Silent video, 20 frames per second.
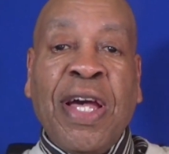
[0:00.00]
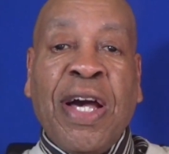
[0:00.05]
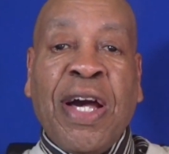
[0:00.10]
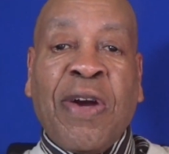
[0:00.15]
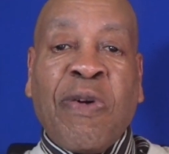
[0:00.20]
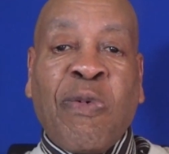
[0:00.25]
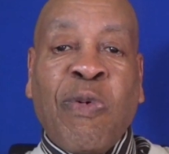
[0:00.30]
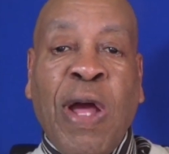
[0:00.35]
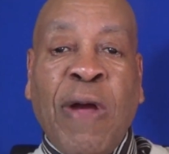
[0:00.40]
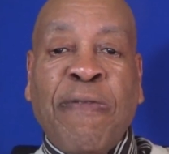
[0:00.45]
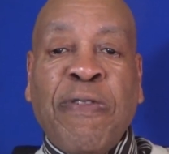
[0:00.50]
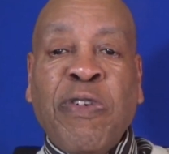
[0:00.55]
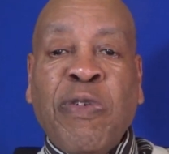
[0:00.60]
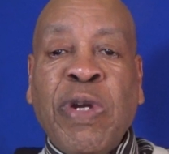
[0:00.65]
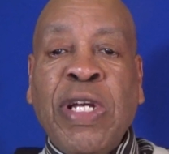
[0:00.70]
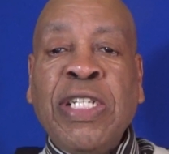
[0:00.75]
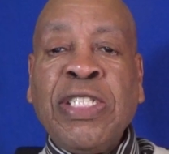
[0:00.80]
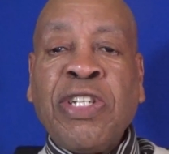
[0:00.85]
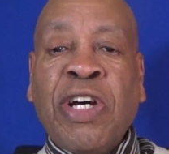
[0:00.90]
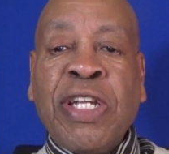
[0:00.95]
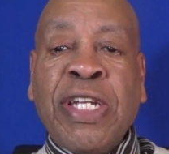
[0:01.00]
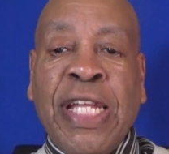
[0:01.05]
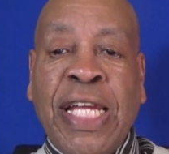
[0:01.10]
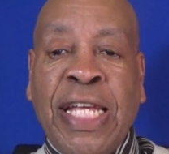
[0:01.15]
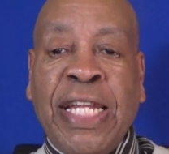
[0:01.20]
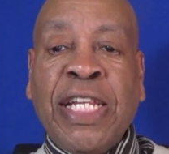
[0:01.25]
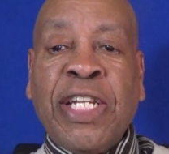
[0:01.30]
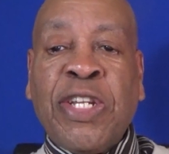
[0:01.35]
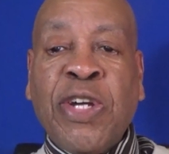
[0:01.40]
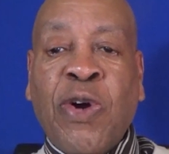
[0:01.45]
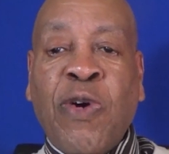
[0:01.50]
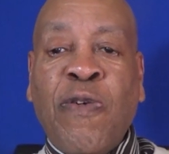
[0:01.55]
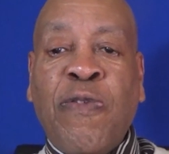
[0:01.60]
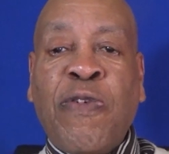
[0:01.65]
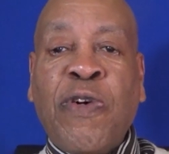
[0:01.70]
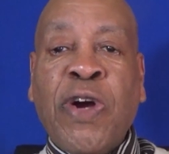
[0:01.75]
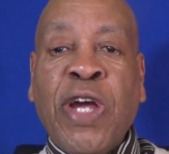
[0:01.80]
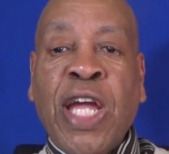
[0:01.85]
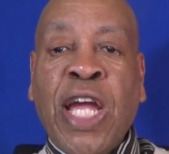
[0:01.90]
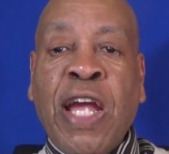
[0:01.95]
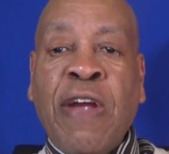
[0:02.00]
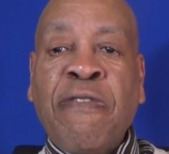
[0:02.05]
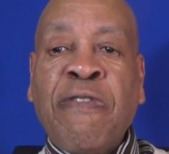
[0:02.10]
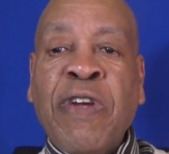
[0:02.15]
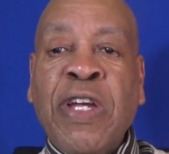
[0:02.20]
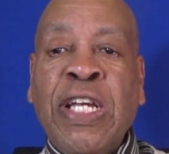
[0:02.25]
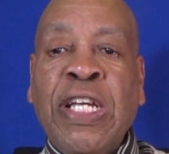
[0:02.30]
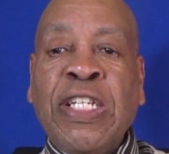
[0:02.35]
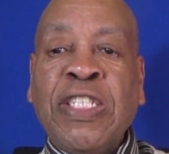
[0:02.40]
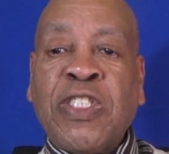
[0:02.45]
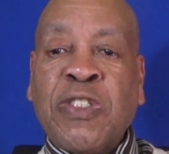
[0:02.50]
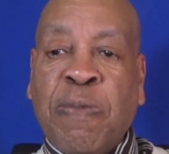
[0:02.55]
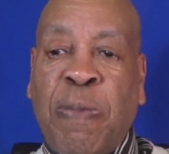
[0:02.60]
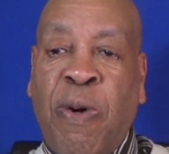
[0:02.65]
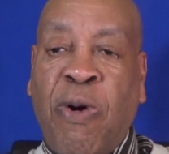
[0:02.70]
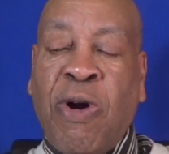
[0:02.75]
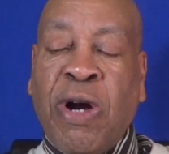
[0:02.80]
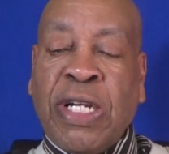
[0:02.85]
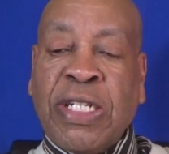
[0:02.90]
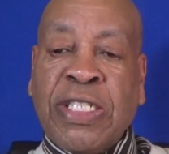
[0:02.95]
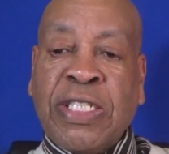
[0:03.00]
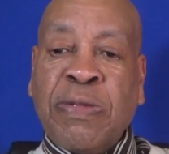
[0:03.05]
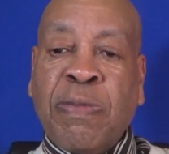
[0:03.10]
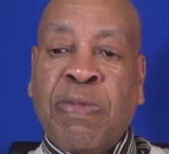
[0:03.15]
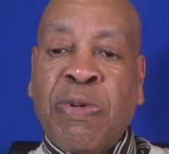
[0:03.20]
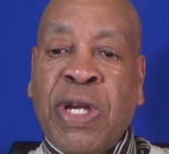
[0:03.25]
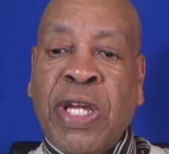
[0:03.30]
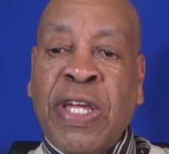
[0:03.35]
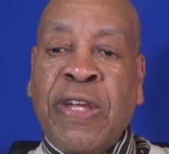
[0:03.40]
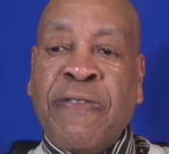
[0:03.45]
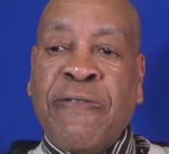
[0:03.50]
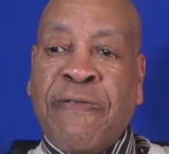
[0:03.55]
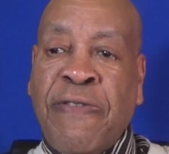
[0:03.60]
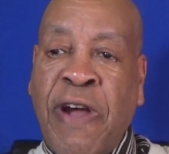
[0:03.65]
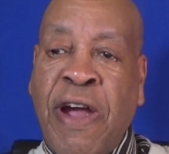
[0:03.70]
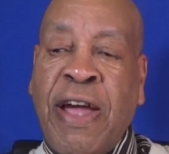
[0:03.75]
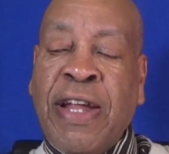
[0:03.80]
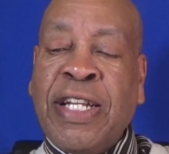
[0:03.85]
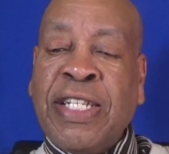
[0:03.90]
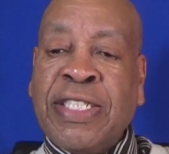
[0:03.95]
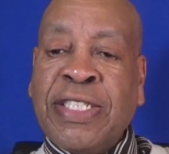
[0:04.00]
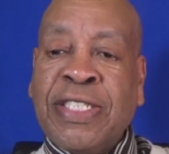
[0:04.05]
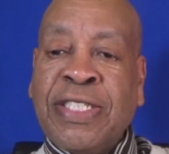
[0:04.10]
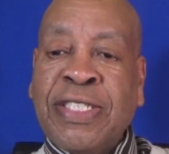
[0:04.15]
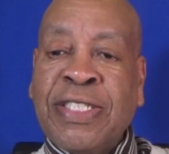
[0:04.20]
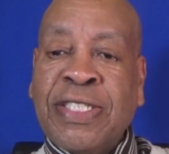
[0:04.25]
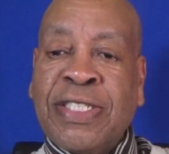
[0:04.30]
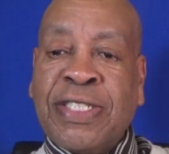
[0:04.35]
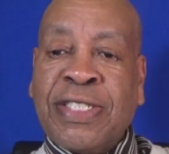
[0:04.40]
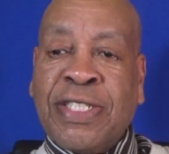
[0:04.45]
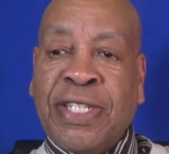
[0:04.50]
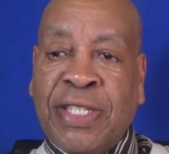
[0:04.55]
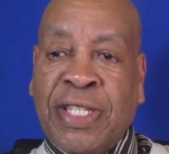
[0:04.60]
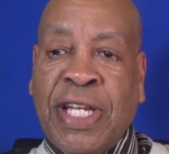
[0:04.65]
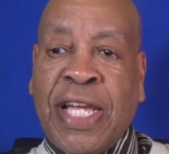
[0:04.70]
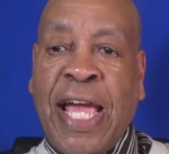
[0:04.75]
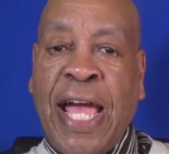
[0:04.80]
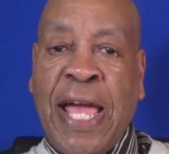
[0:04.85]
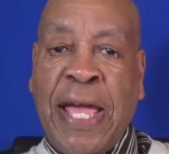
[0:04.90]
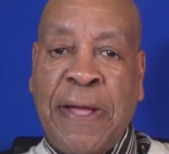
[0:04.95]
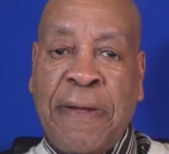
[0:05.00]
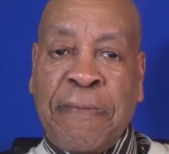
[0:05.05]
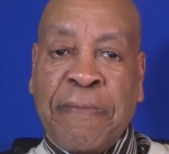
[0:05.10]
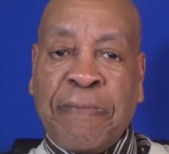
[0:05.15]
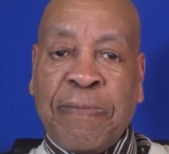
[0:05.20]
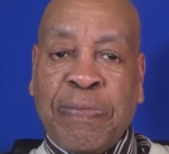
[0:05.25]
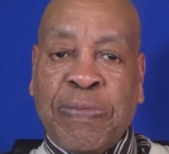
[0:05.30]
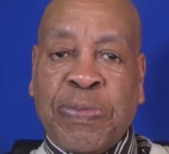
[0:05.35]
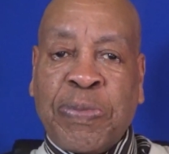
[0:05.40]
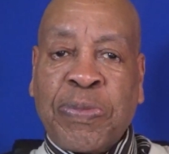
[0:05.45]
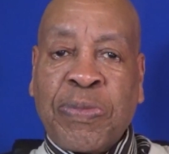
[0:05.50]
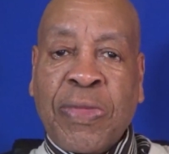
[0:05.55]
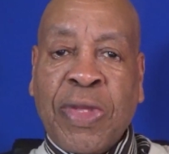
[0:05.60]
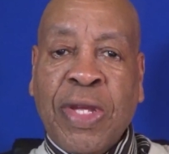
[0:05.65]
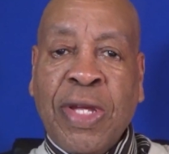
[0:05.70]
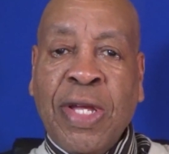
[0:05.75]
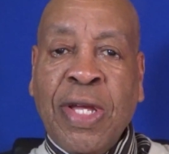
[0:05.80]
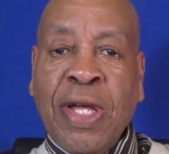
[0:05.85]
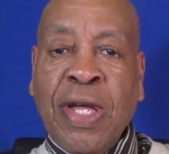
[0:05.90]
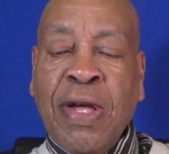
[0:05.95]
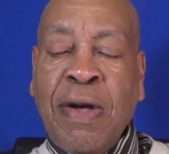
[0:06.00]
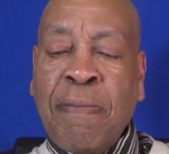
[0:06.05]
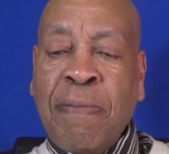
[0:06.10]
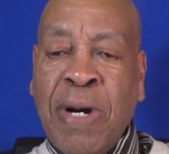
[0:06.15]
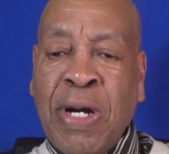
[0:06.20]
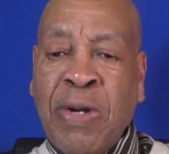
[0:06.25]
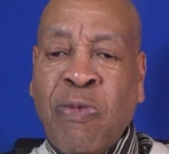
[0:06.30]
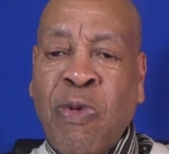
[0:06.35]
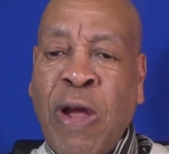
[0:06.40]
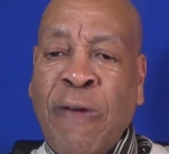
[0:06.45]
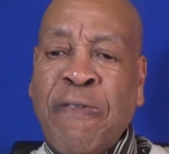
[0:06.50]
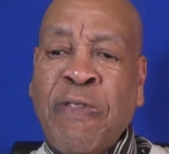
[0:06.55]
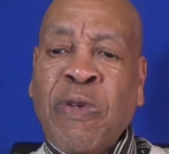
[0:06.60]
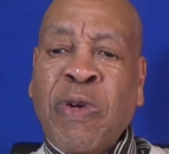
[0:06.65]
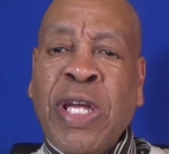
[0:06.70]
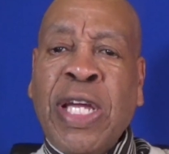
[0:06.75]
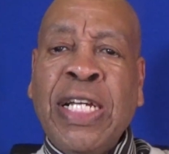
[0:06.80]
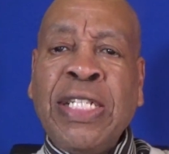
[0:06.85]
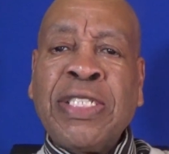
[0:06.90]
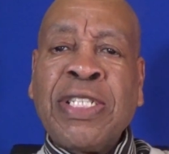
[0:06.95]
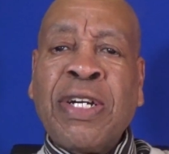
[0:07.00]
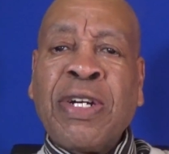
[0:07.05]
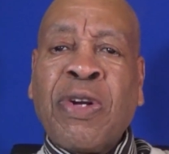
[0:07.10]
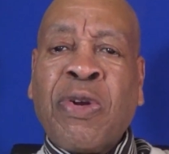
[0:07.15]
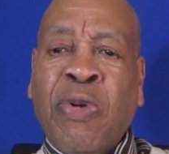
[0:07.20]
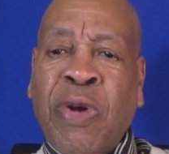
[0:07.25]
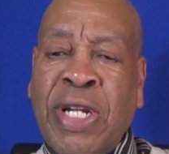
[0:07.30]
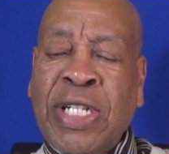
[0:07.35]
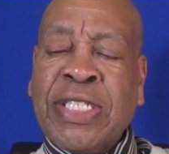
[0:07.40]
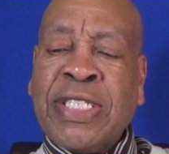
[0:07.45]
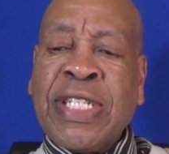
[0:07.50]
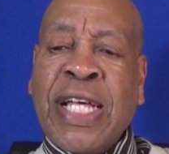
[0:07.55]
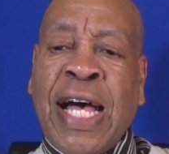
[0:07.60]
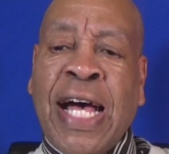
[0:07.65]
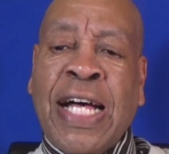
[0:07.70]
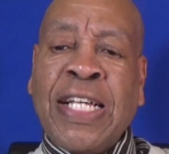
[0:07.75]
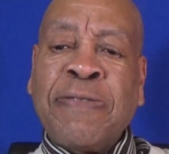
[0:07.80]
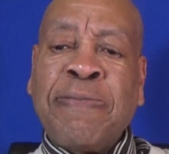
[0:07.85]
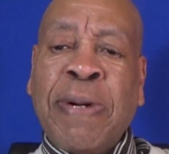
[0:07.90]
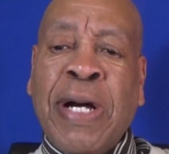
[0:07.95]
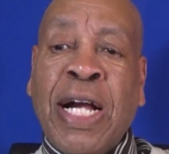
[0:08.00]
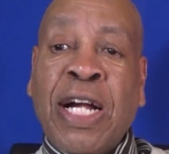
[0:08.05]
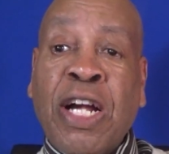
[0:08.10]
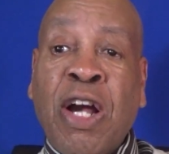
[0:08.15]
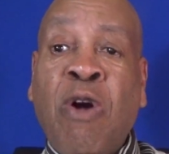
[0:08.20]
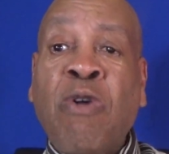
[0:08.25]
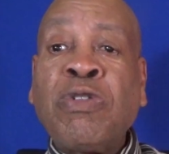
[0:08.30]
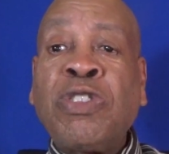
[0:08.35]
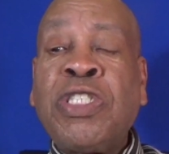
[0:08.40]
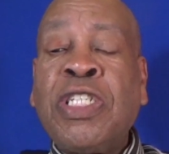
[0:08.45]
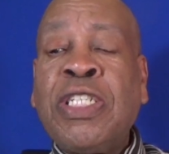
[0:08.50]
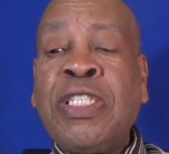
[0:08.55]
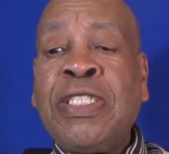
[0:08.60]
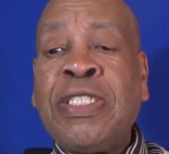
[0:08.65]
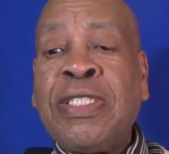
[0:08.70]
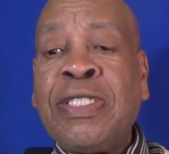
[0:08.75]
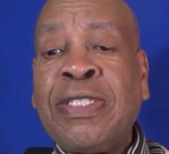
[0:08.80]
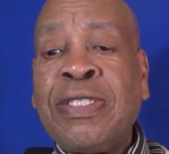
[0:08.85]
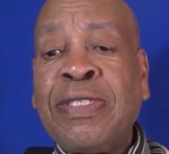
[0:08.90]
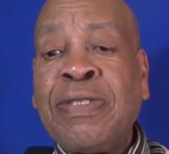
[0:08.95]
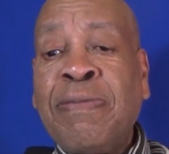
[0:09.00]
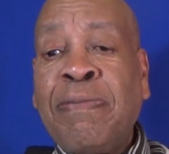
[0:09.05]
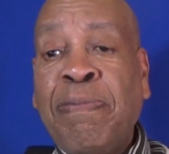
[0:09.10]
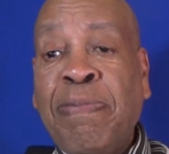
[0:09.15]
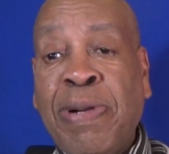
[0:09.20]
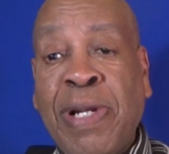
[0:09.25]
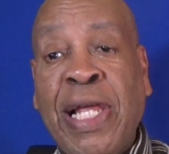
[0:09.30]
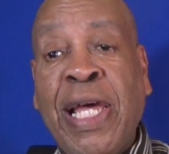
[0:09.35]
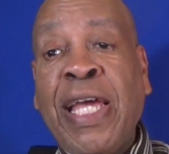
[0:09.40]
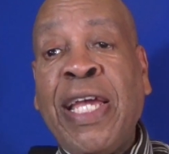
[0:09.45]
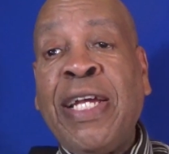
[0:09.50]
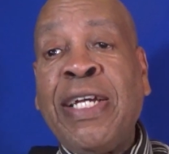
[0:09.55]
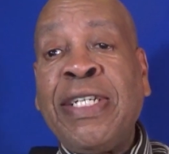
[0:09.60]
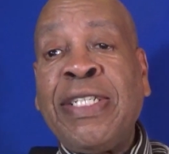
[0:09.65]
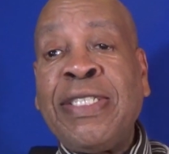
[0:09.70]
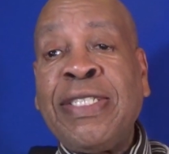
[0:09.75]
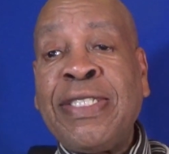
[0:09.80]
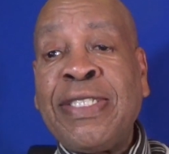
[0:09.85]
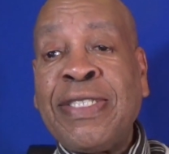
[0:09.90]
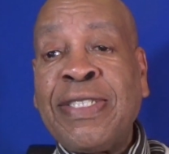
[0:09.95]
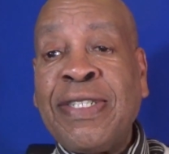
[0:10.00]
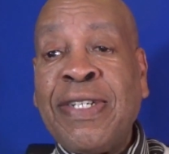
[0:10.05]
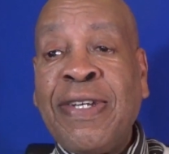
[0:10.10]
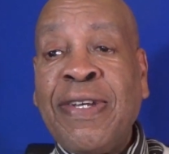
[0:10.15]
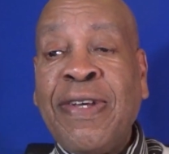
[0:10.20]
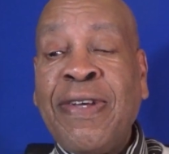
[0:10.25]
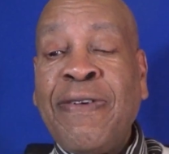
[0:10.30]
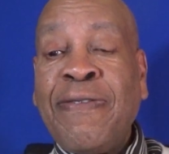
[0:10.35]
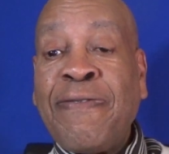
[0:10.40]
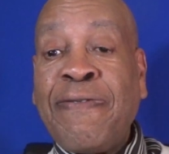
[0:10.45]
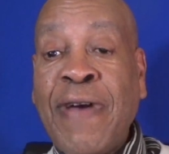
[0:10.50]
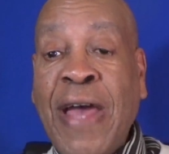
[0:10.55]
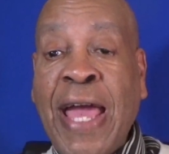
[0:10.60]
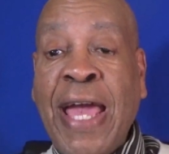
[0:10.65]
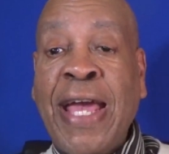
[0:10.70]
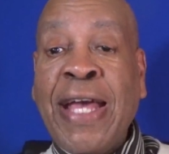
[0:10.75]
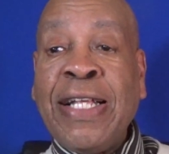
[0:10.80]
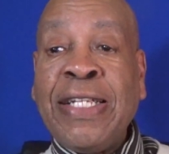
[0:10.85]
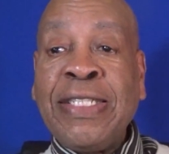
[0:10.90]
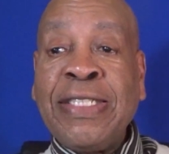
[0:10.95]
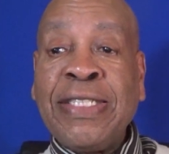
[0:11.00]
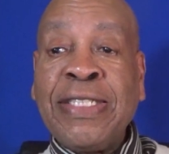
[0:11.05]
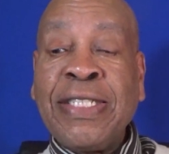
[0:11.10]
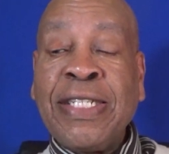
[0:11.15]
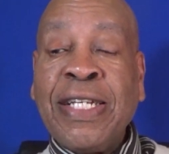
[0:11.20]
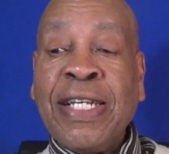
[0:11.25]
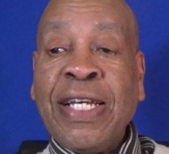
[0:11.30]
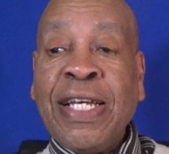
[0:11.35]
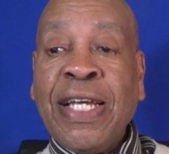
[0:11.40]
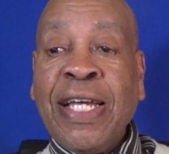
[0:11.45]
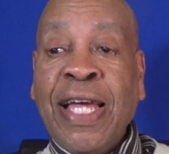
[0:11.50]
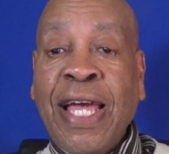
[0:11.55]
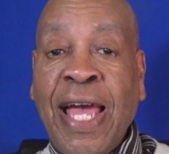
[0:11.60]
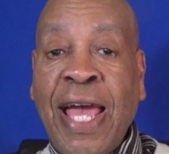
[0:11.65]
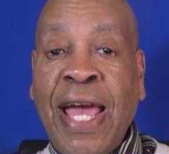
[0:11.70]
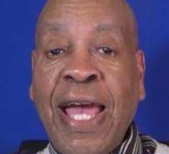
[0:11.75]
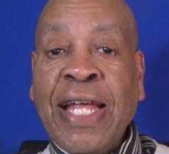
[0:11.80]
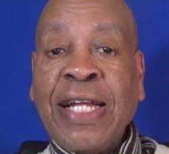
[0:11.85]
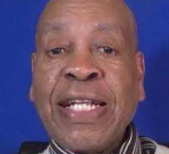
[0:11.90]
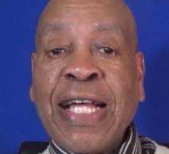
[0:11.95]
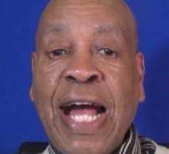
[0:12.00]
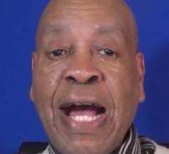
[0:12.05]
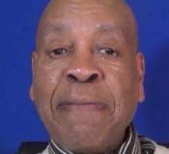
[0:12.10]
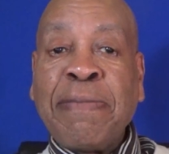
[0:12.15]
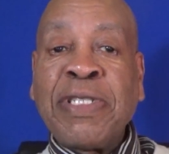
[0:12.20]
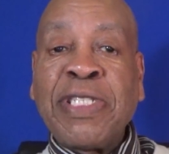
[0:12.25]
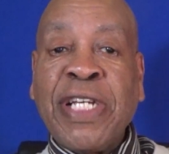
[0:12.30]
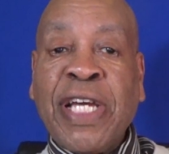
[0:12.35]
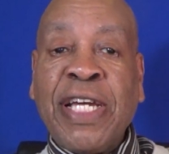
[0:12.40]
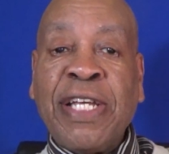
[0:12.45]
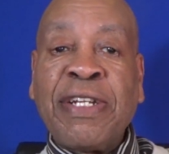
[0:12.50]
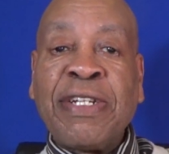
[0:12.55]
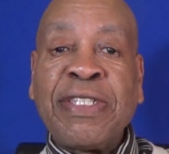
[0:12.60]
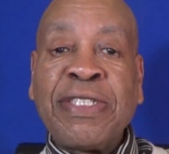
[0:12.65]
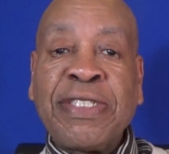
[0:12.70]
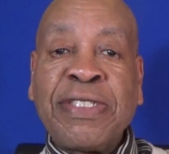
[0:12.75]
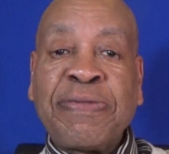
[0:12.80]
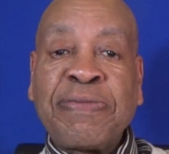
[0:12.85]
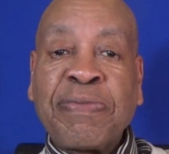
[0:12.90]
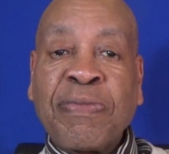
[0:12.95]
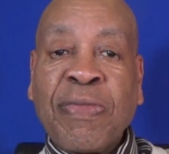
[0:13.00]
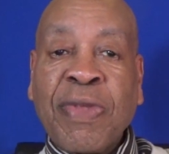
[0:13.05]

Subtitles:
Referees are needed, though, for every sport to bring fairness to the game. But referees are criticized by coaches, players, fans, and commentators.